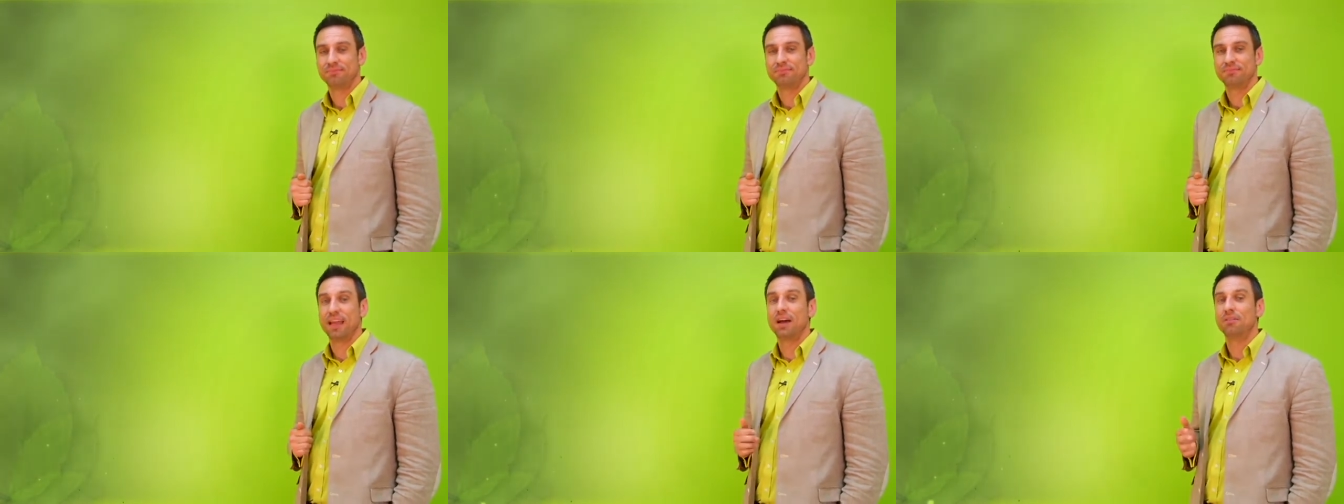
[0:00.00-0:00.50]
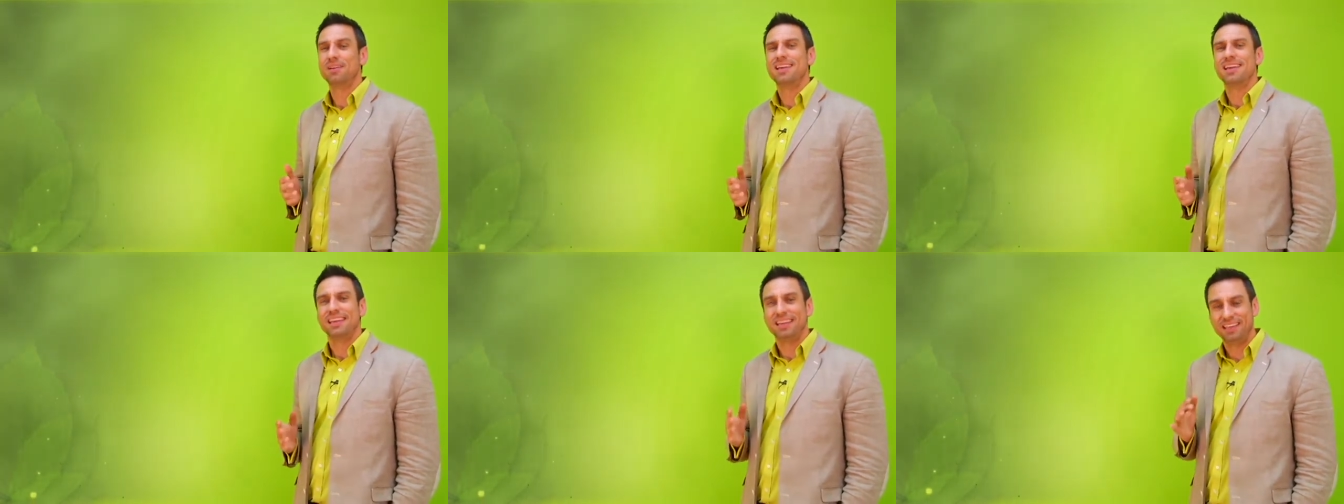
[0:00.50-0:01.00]
Now,
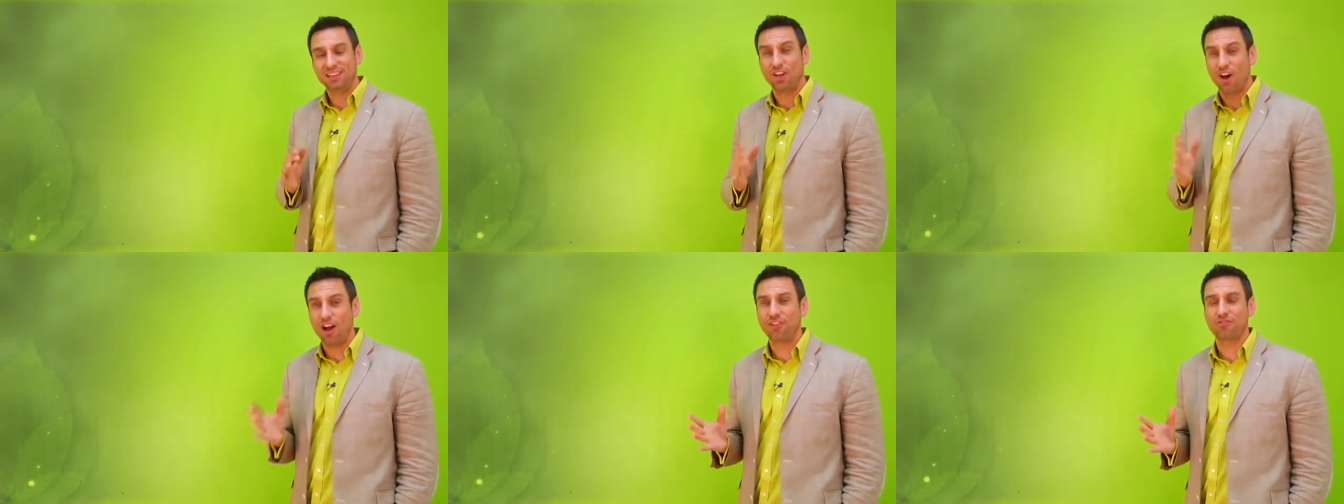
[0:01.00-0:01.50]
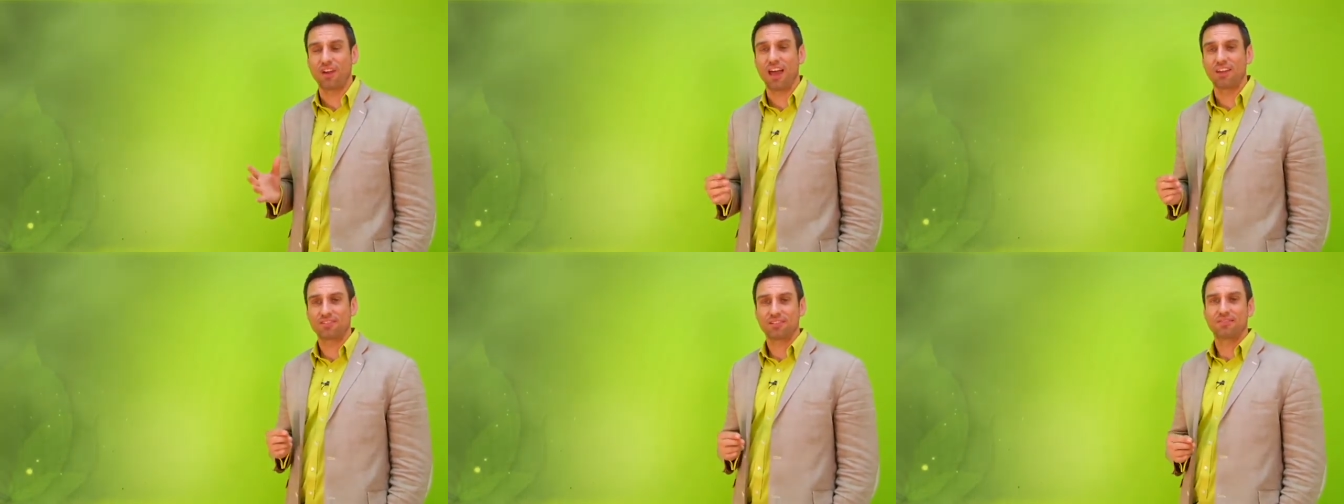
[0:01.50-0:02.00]
in
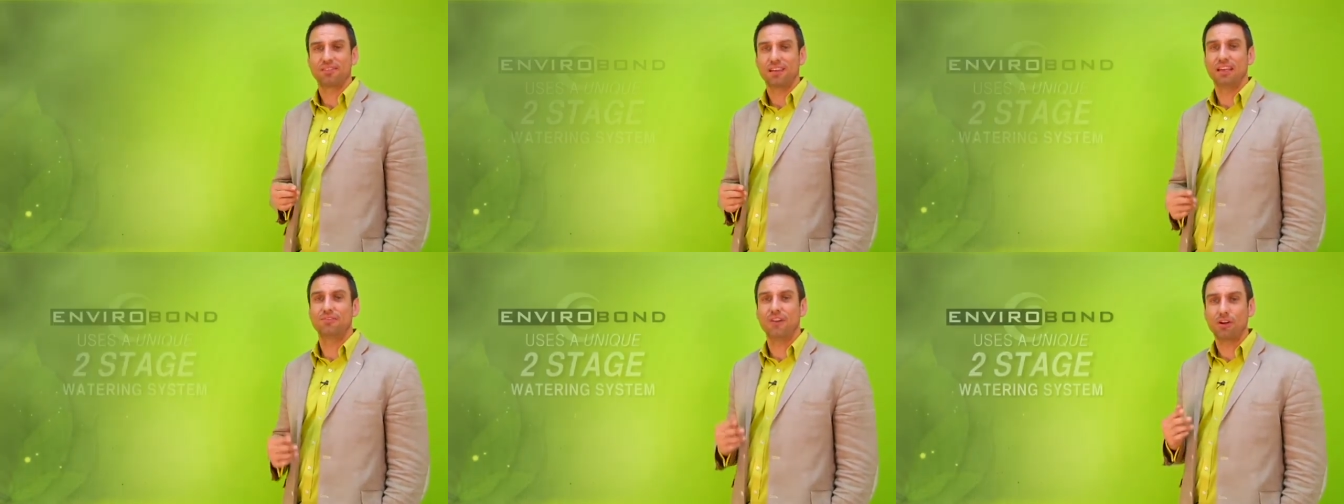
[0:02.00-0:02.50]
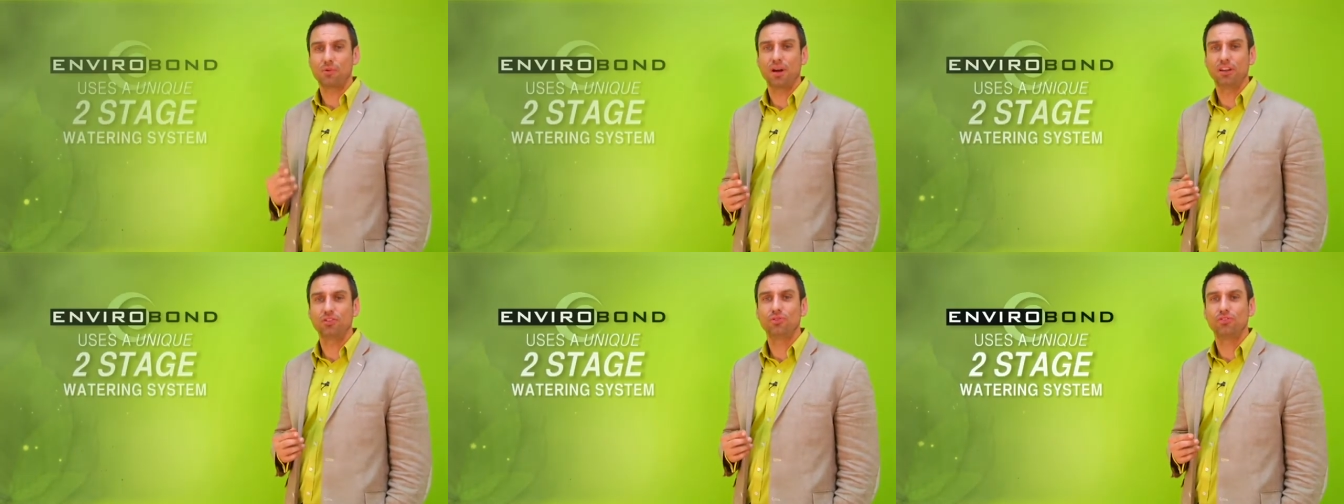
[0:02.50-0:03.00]
contrast,
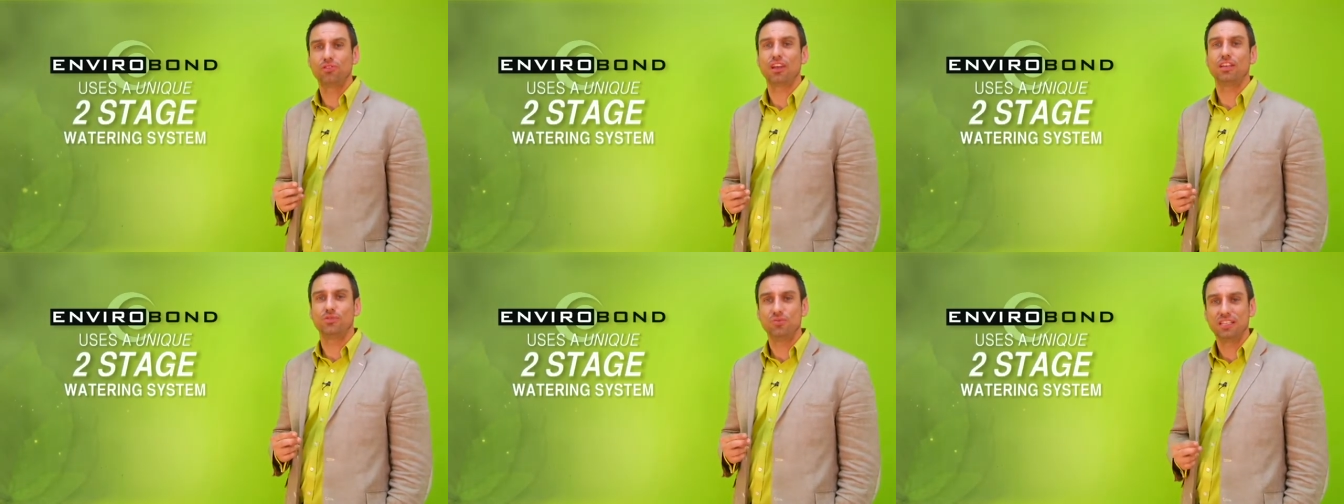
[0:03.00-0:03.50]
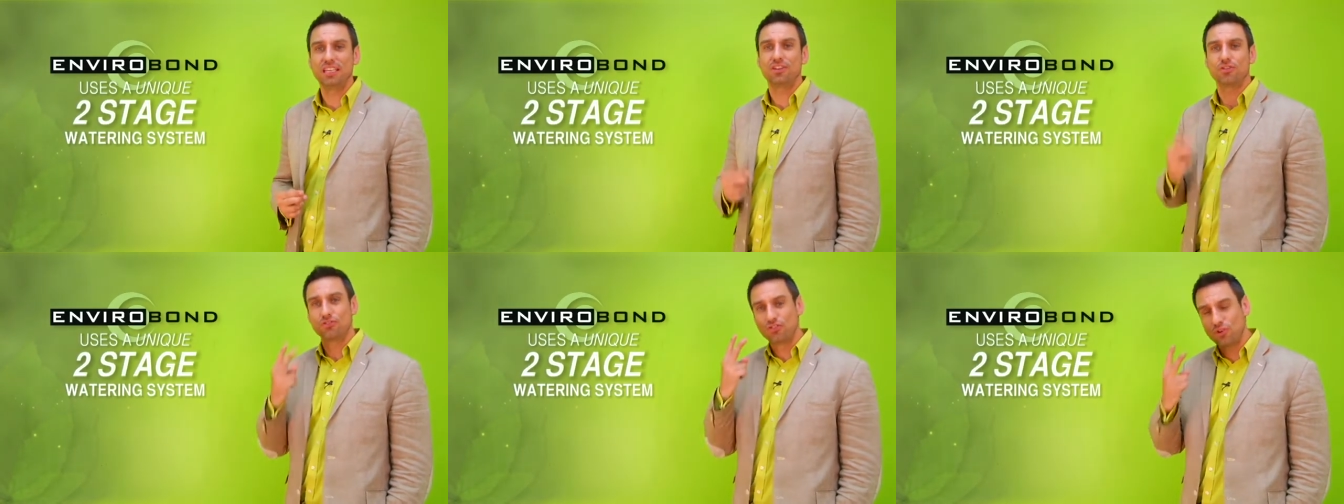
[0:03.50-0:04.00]
EnviroBond uses a
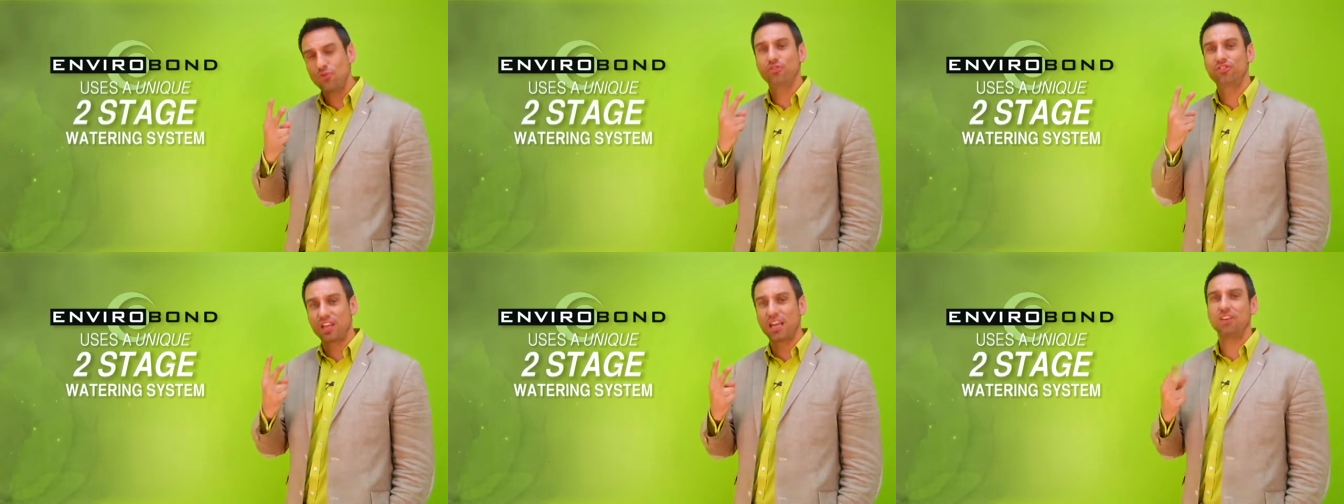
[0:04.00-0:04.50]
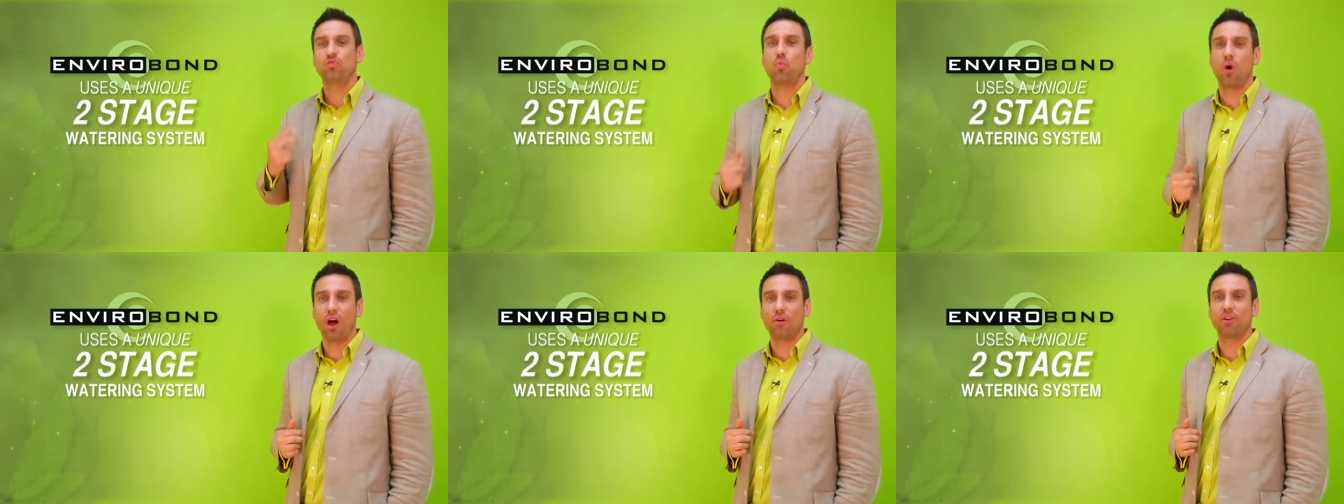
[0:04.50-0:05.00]
unique two-stage
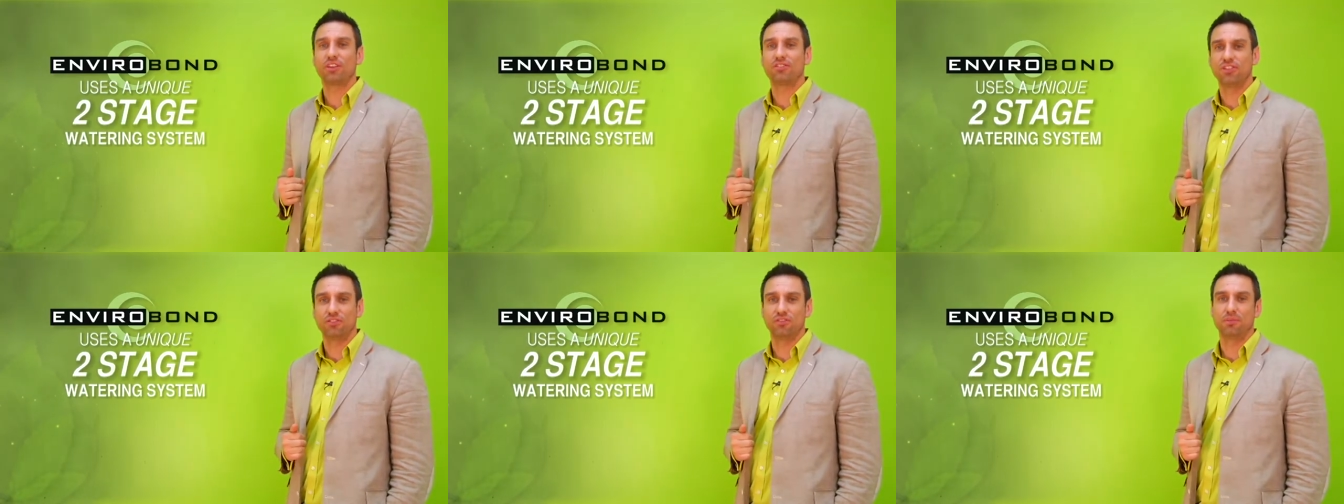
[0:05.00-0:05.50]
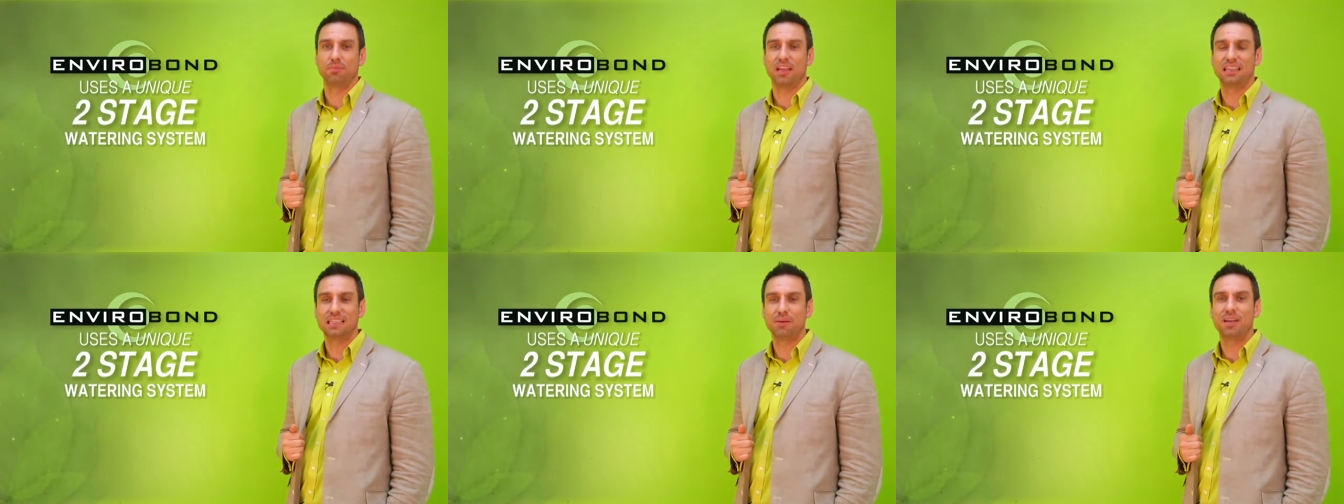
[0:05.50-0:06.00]
watering system that
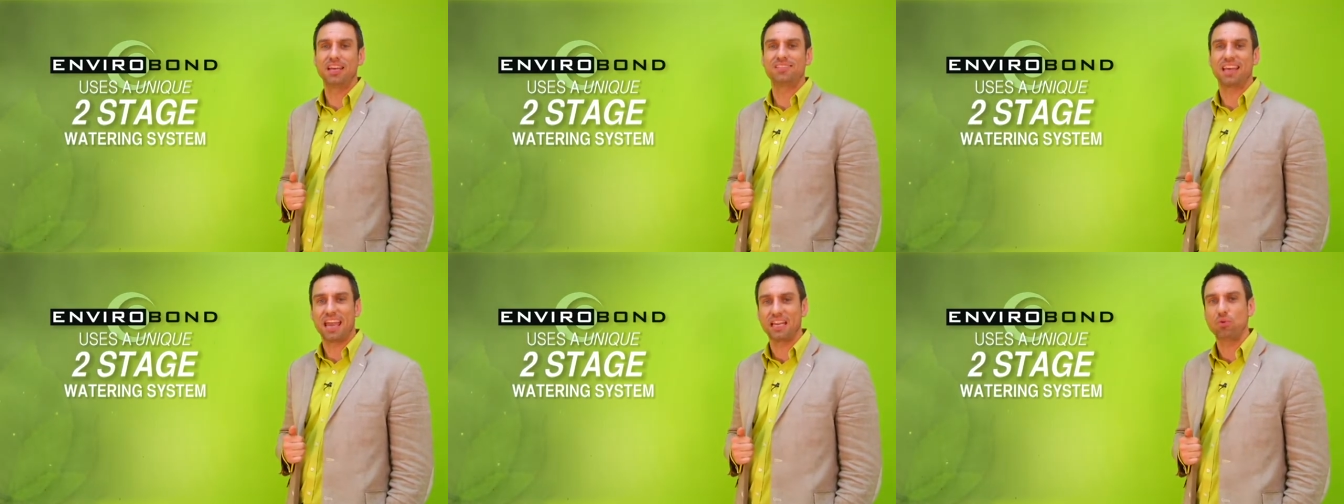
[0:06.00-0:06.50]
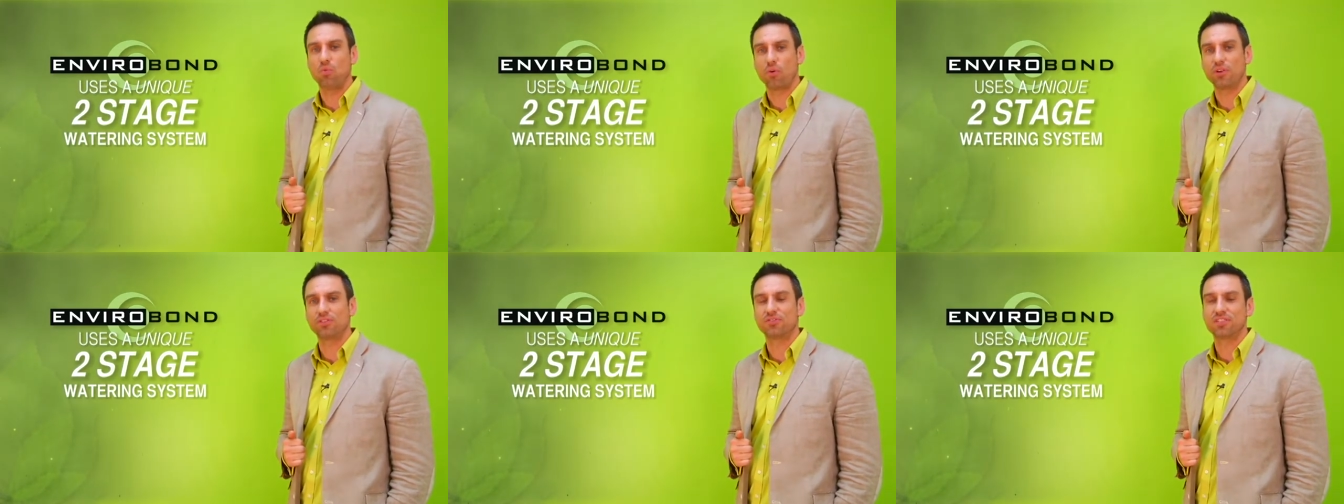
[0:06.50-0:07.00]
eliminates any
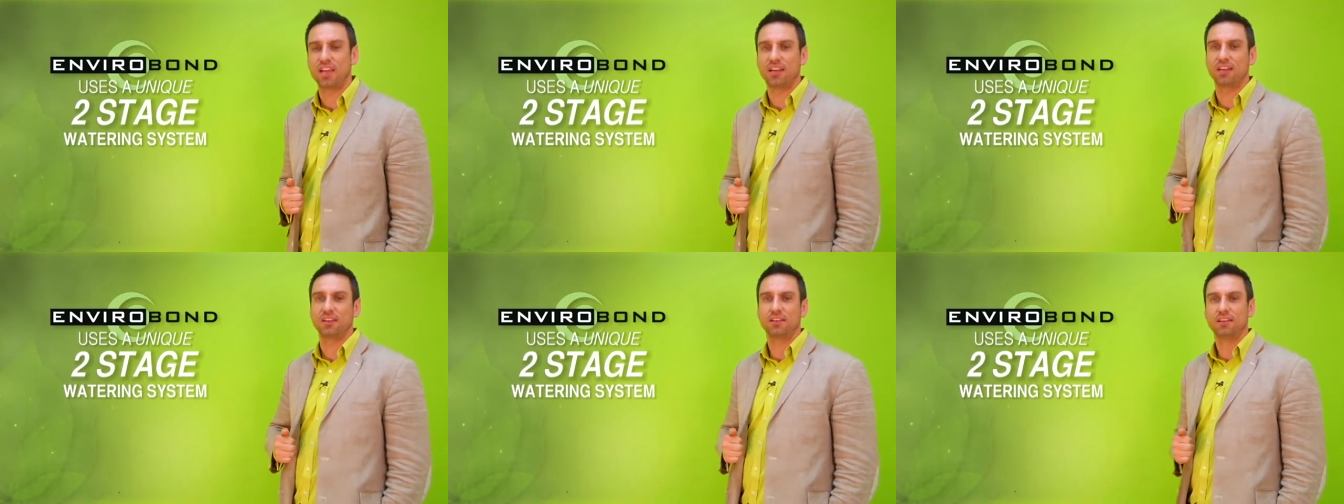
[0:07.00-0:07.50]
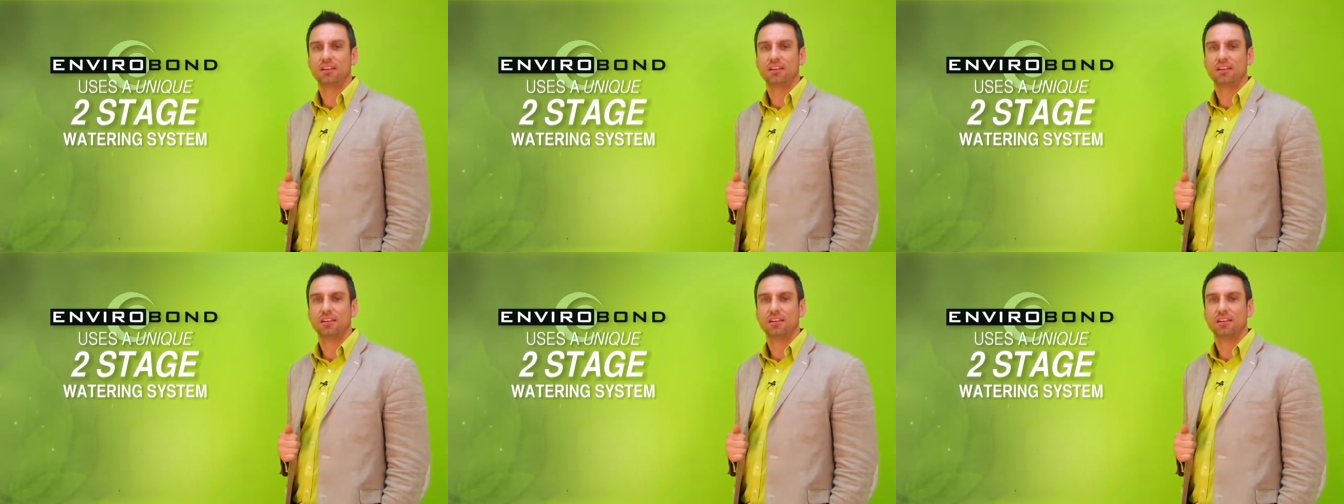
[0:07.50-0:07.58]
worries of staining.